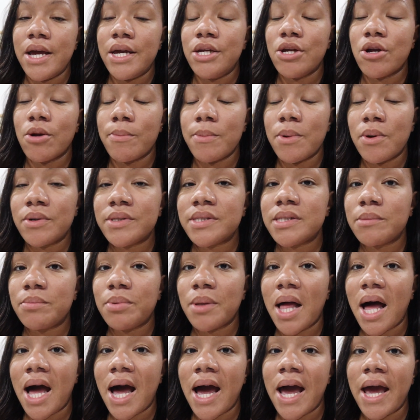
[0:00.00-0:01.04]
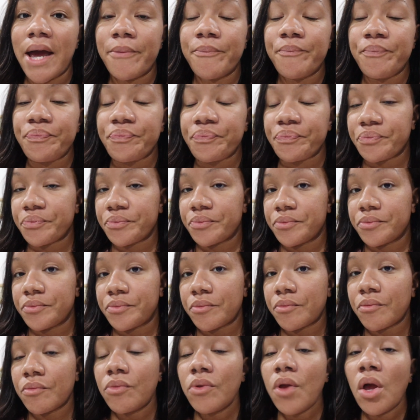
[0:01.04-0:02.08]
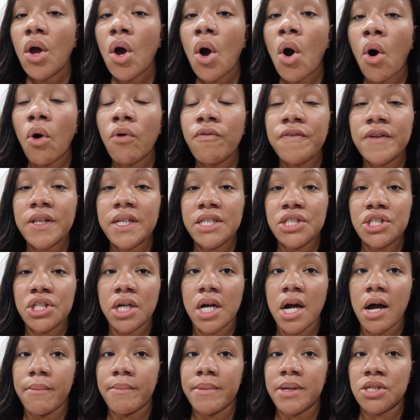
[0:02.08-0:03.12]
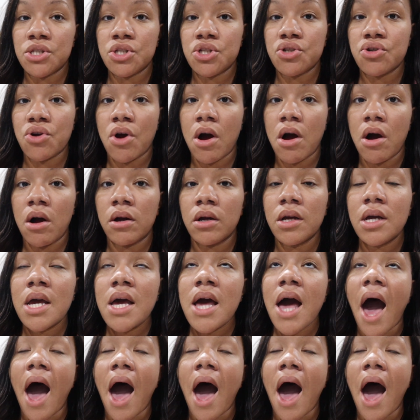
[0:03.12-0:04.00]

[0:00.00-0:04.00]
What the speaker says: your milk supply hopefully should come in strong.